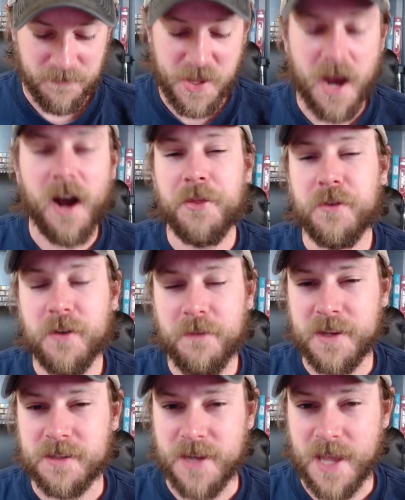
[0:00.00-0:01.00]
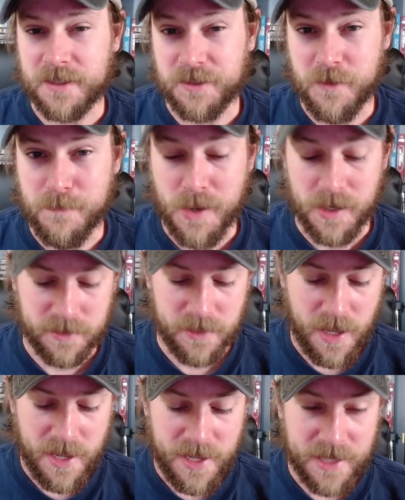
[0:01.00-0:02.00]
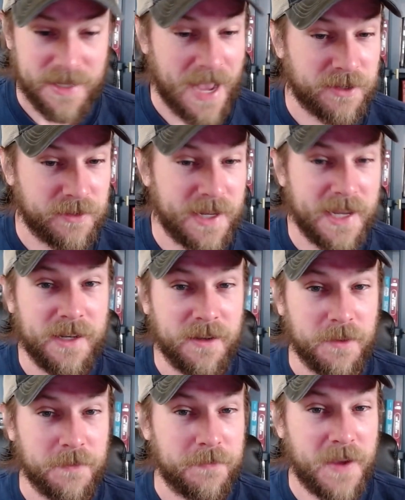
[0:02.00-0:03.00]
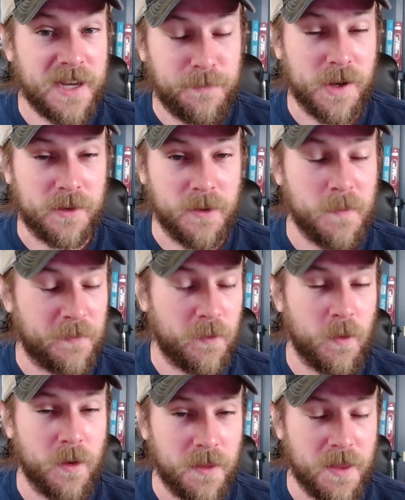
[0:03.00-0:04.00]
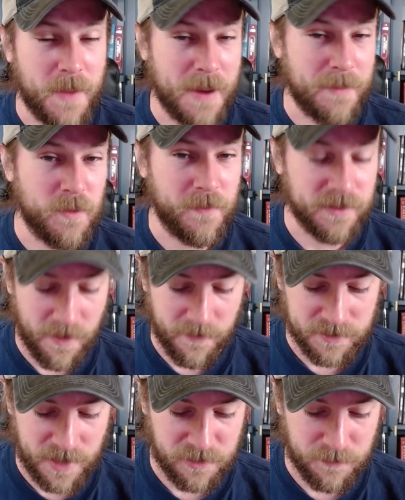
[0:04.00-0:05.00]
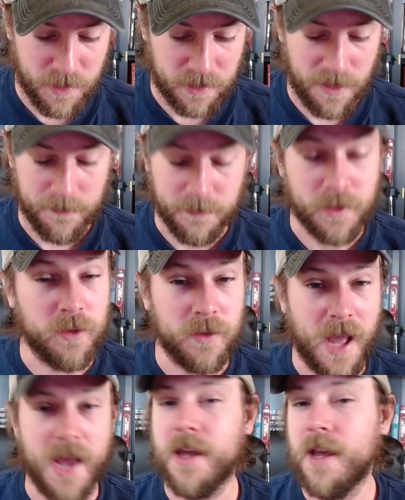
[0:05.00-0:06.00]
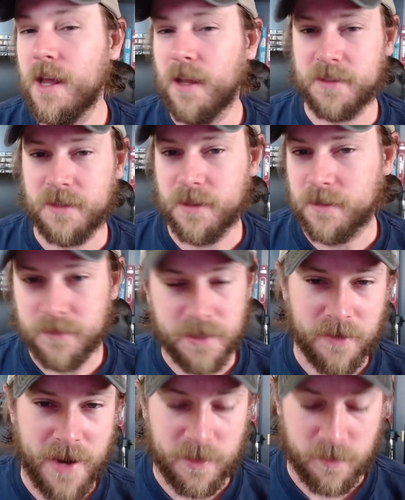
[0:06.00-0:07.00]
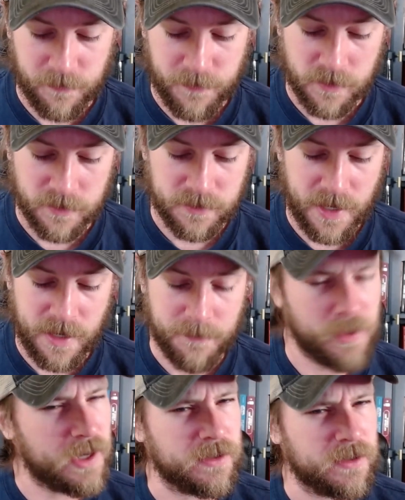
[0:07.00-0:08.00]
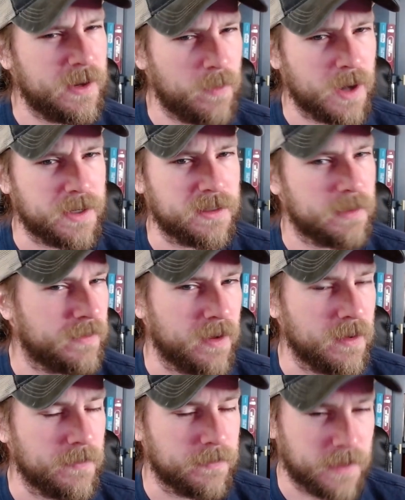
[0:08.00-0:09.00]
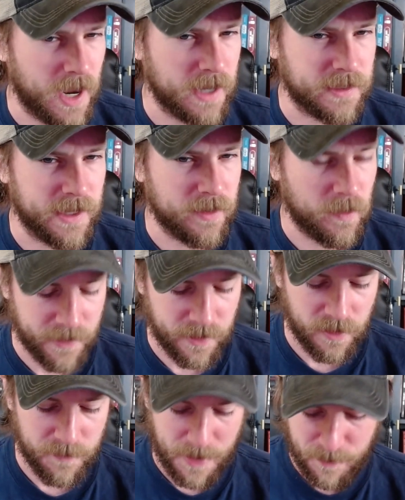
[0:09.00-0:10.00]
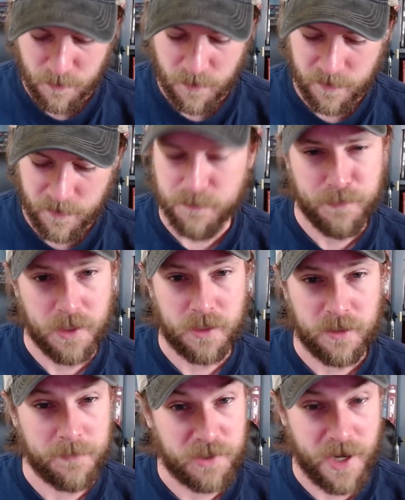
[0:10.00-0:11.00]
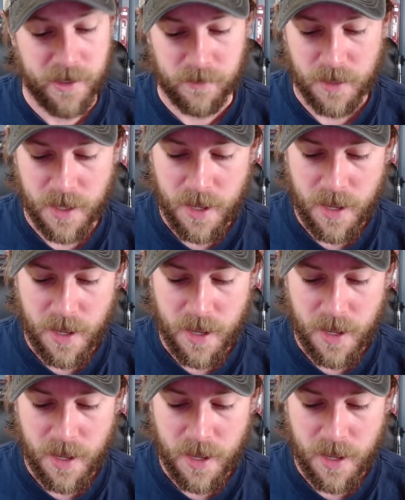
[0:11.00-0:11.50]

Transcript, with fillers: The author of these next two books is actually in the Facebook group for the Paper Movies Novelization Book Club. Cool guy, likes to interact with folks, and I'm pretty sure he watches some of our content over there on the Paper Movies Book Club channel.